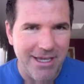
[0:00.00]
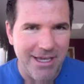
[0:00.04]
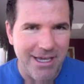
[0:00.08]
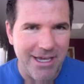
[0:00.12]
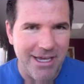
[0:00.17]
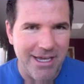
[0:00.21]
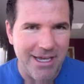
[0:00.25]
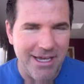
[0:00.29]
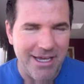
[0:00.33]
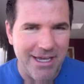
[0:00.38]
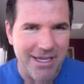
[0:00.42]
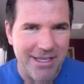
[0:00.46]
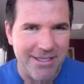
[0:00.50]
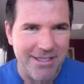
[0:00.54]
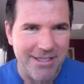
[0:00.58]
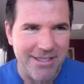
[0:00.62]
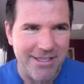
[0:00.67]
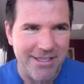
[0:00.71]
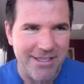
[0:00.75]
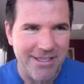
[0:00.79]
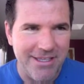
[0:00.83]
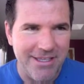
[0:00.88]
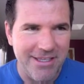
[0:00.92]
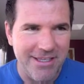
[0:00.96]
And
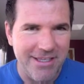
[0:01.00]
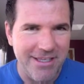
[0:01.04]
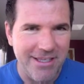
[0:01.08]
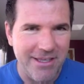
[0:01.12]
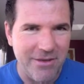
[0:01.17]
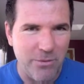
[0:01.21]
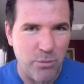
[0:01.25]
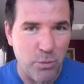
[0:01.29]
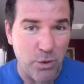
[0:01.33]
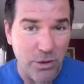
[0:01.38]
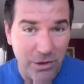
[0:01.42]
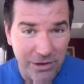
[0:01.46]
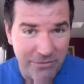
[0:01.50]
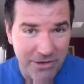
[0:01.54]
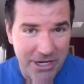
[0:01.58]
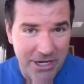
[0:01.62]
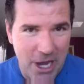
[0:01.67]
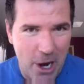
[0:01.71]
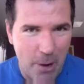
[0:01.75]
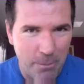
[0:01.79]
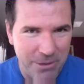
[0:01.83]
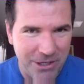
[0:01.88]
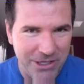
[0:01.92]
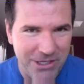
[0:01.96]
we'll even
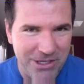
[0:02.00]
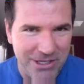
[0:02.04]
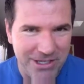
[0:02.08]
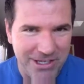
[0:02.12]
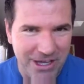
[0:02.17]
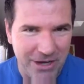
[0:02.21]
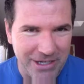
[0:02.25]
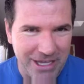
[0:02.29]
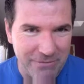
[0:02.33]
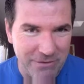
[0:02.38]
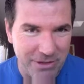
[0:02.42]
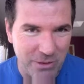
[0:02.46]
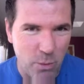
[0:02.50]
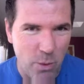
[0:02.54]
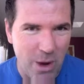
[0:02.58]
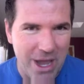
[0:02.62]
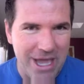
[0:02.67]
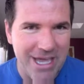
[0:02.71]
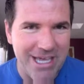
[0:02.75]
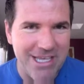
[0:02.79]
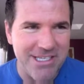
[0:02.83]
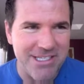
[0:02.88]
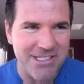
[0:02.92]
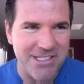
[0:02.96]
help you, give you
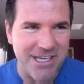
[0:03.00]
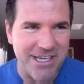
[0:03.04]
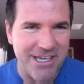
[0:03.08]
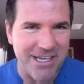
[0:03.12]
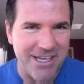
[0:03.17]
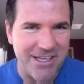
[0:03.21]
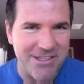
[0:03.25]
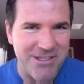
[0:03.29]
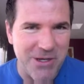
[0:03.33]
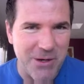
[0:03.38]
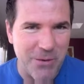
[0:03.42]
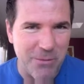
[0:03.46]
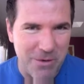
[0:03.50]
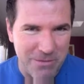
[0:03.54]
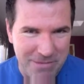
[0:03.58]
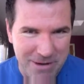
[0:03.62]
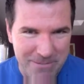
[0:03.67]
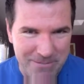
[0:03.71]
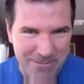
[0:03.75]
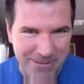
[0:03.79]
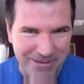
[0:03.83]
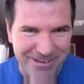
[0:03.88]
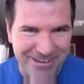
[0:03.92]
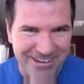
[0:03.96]
ways to
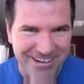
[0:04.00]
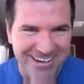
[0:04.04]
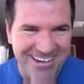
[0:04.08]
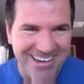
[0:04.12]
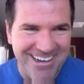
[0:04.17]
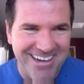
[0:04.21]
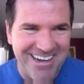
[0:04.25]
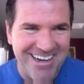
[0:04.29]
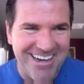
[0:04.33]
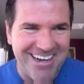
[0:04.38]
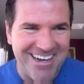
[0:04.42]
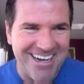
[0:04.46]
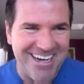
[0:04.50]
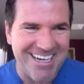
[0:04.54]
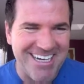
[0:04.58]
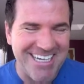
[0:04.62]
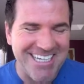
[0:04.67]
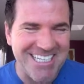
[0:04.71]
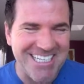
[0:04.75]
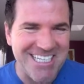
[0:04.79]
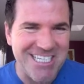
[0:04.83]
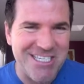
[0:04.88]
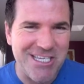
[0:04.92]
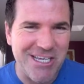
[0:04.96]
remember.
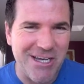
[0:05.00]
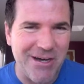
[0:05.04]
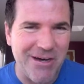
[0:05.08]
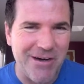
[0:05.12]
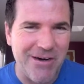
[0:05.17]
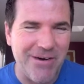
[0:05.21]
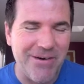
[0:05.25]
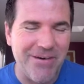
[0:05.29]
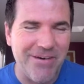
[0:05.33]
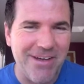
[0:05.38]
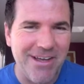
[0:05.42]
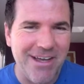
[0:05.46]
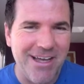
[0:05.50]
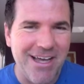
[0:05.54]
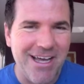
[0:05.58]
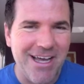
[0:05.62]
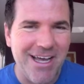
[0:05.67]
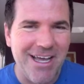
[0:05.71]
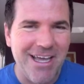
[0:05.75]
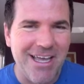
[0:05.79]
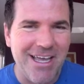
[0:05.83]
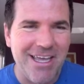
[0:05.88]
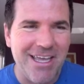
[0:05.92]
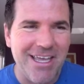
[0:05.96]
So
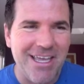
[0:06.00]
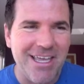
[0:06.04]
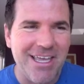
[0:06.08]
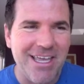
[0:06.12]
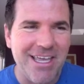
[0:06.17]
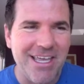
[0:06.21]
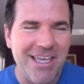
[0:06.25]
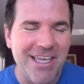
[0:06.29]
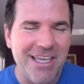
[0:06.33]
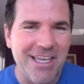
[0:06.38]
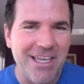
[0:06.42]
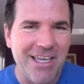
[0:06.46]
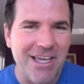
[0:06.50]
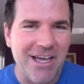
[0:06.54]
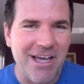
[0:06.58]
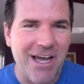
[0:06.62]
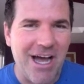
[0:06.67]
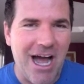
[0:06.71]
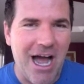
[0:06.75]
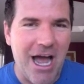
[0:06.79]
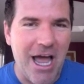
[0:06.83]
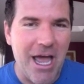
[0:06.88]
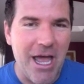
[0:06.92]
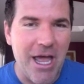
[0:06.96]

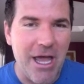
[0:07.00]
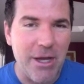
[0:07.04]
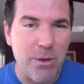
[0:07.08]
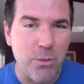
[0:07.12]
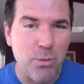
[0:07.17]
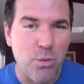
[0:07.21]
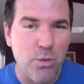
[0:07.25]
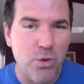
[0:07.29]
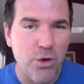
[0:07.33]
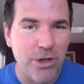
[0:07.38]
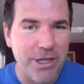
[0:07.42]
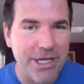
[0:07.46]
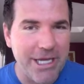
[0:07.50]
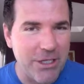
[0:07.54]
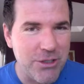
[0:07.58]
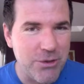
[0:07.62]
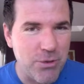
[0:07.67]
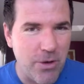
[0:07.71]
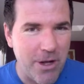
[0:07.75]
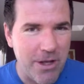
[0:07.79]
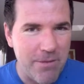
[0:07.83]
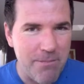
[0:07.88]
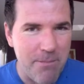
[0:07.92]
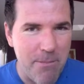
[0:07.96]
I really
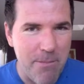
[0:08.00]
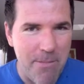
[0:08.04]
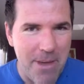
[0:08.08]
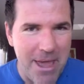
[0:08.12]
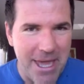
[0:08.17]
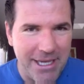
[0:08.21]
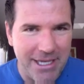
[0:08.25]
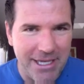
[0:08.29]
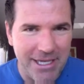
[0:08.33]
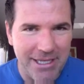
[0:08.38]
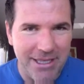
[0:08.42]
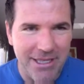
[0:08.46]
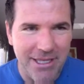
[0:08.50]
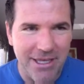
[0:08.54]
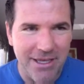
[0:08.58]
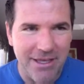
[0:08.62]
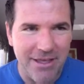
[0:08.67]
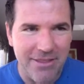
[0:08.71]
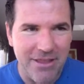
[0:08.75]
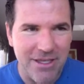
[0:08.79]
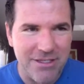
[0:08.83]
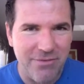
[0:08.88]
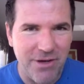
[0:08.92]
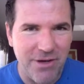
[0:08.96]
enjoyed making
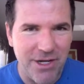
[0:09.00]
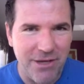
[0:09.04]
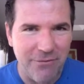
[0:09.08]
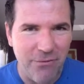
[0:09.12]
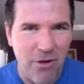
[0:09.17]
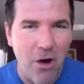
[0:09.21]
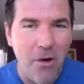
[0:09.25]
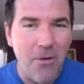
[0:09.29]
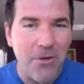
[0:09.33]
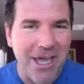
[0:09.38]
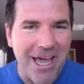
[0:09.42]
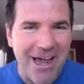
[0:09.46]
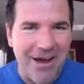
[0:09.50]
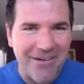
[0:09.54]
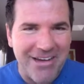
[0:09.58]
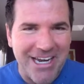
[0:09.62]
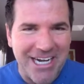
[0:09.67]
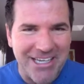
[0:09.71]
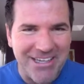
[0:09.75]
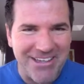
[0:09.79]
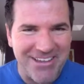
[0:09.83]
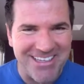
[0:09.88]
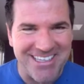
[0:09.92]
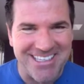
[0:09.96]
this video. Oh yeah, I got
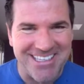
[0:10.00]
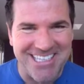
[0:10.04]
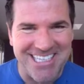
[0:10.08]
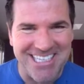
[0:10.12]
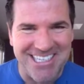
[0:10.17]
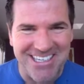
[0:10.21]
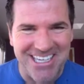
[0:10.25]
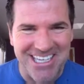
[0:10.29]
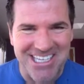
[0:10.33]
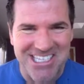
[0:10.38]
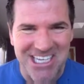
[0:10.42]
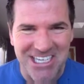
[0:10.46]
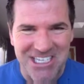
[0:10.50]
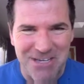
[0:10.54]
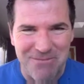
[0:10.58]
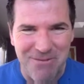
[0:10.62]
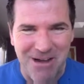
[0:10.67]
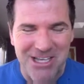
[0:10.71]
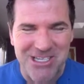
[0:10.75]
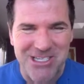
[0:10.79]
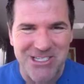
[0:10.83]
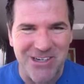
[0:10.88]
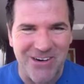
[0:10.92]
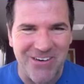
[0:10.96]
to continue
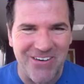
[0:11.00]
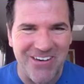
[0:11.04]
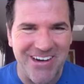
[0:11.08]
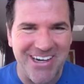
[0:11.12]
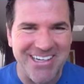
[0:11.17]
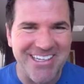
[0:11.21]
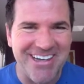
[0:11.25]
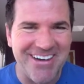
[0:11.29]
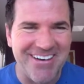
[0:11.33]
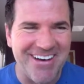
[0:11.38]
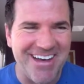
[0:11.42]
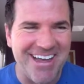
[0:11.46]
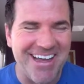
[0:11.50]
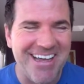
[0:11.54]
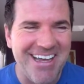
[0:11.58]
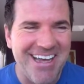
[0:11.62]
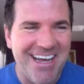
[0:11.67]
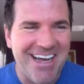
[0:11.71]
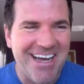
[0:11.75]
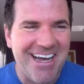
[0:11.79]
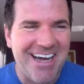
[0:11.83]
my story, don't I?